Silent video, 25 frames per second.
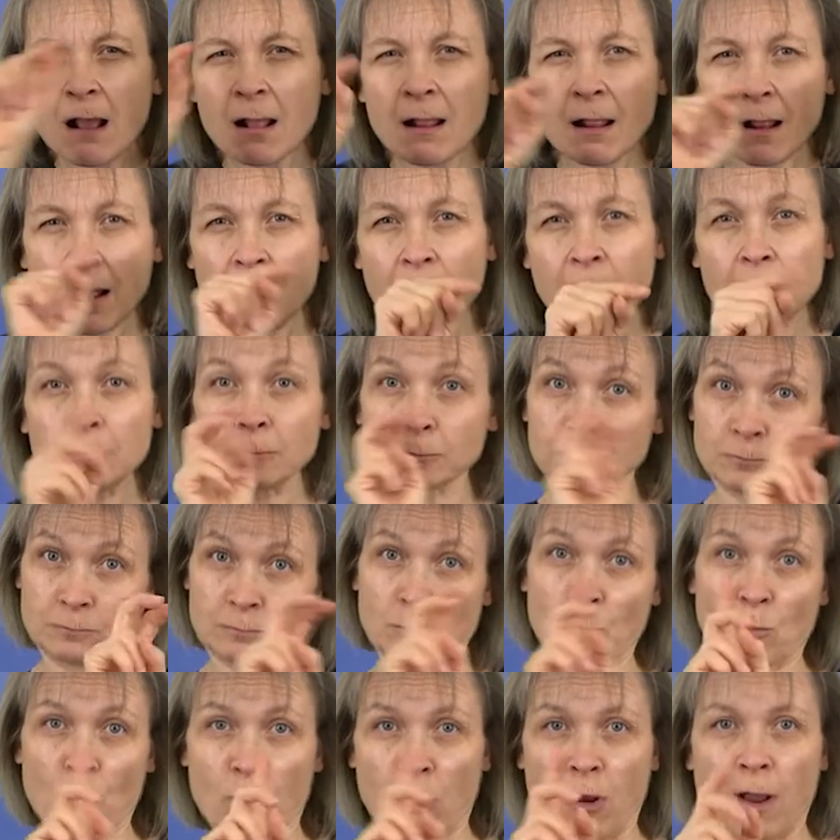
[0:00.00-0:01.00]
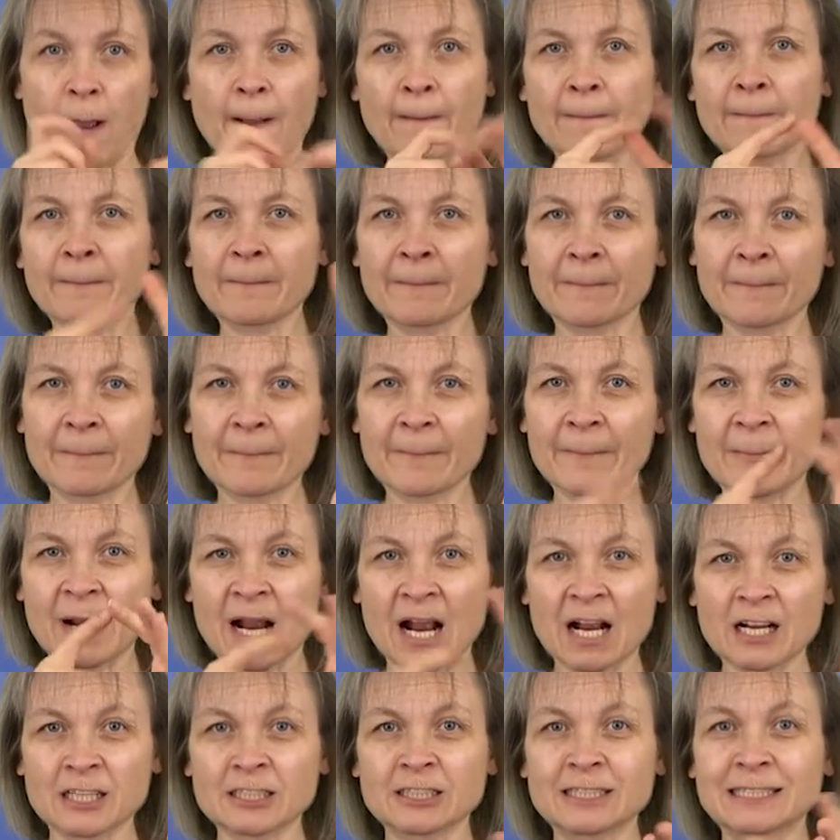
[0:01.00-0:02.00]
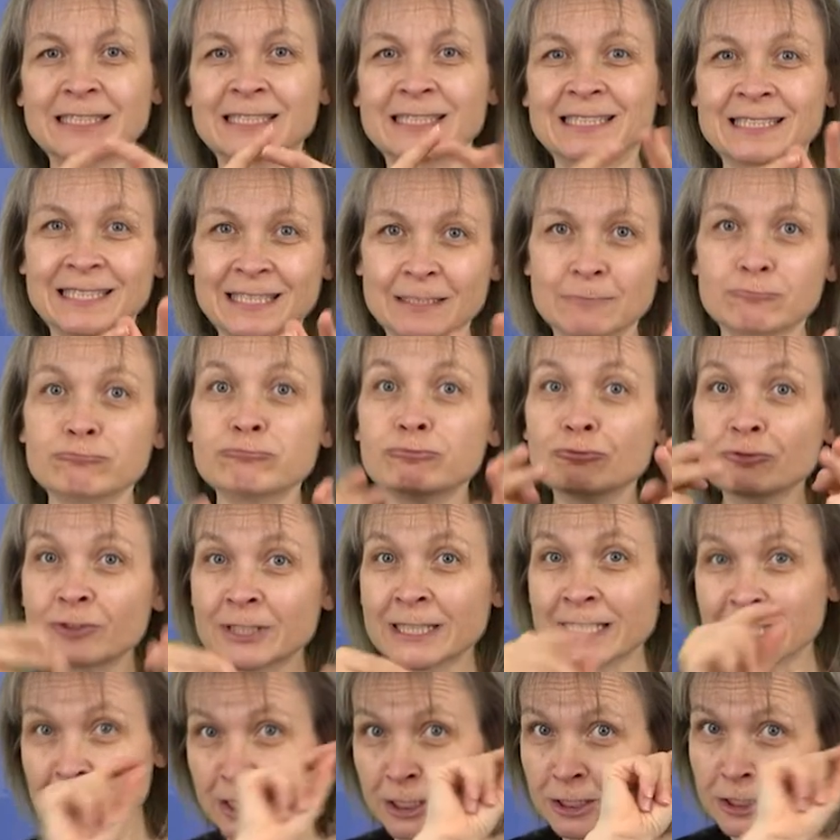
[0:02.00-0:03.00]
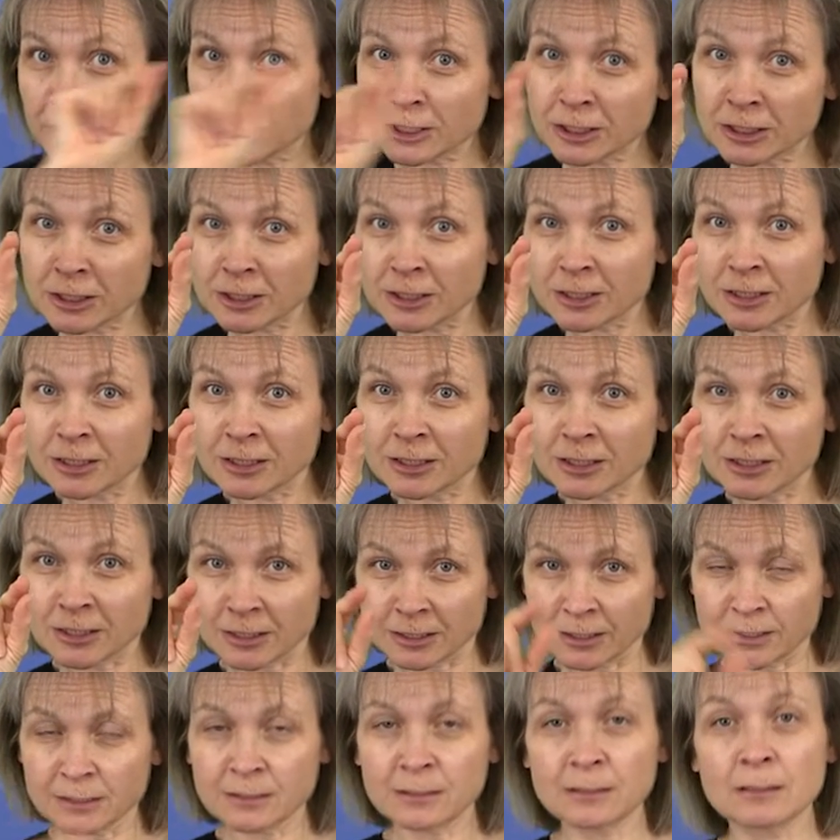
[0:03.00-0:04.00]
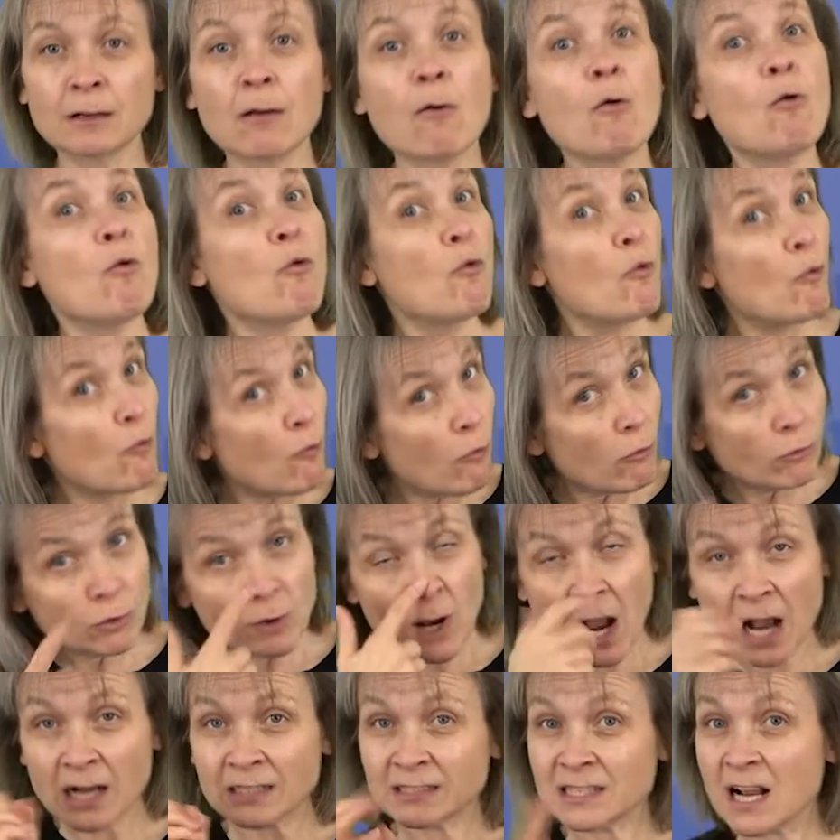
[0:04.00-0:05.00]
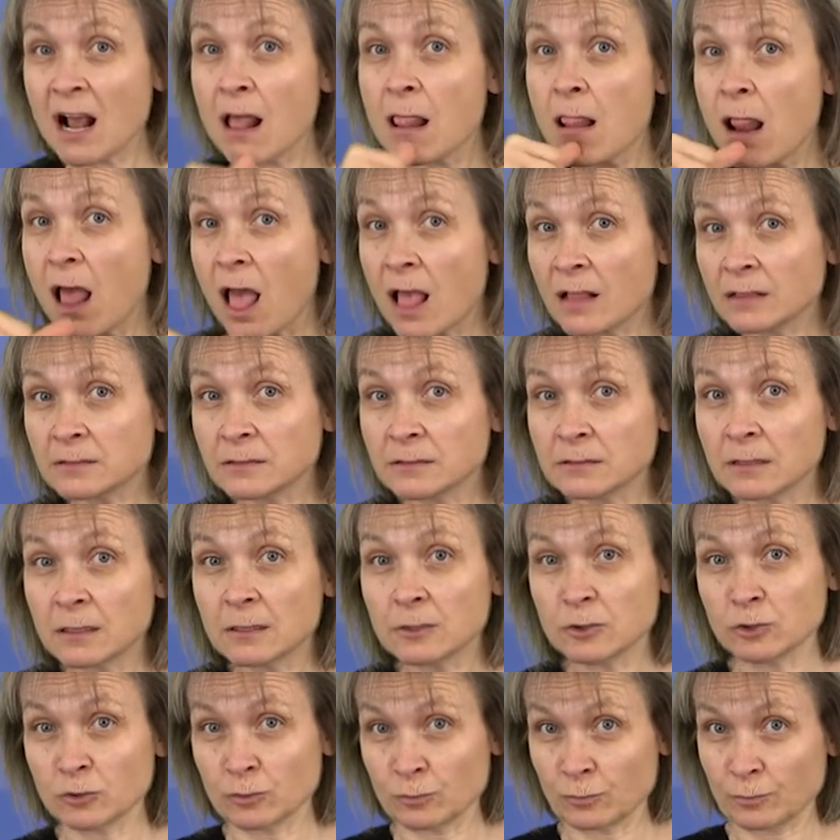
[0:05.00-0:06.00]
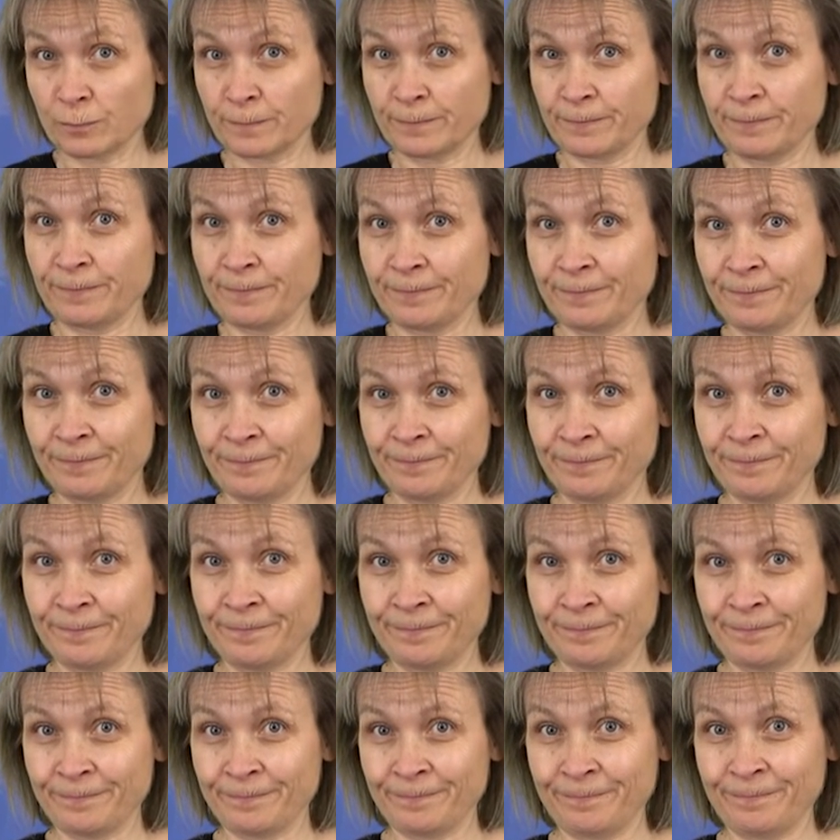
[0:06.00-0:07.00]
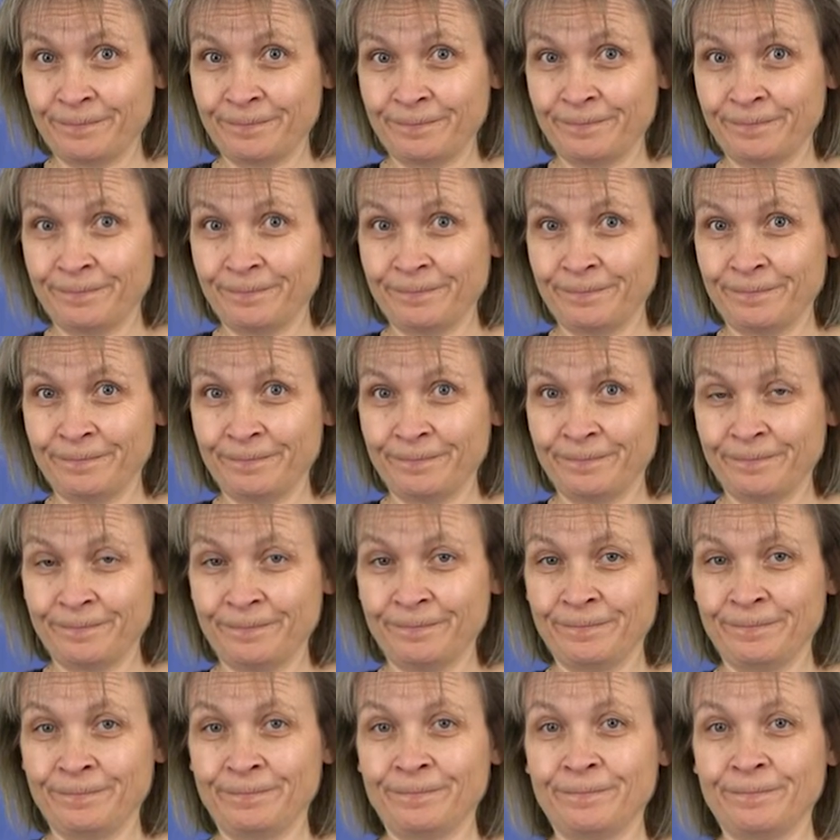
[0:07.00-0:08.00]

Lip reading: with Battersea Bridge as the subject of your email, or send a letter to Free Post TfL Have Your Say, Battersea Bridge.